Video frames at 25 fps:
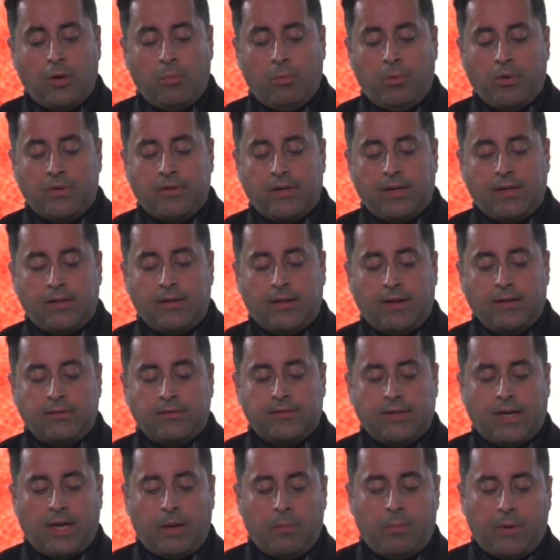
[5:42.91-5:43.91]
putting
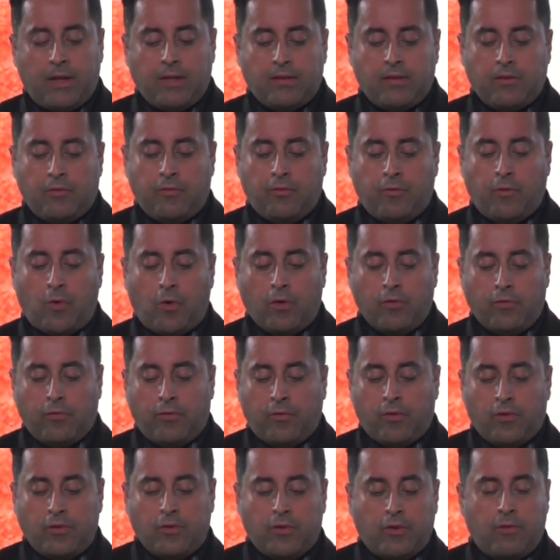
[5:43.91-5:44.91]
landscape at the
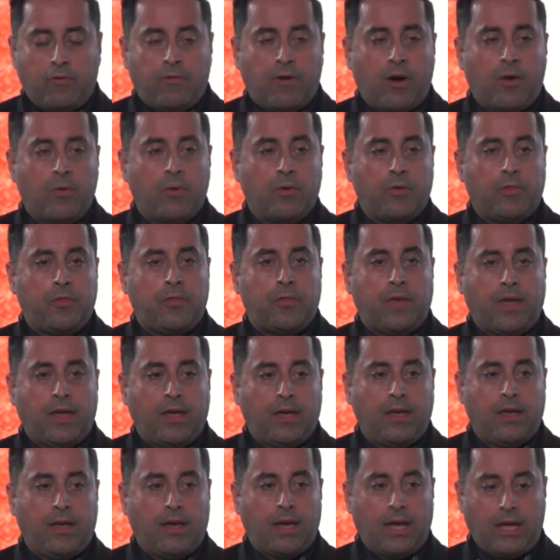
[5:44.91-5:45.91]
forefront of our
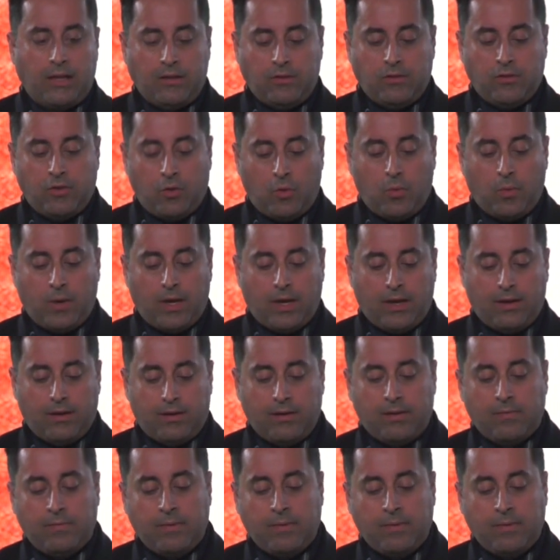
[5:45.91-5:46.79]
thinking and doing.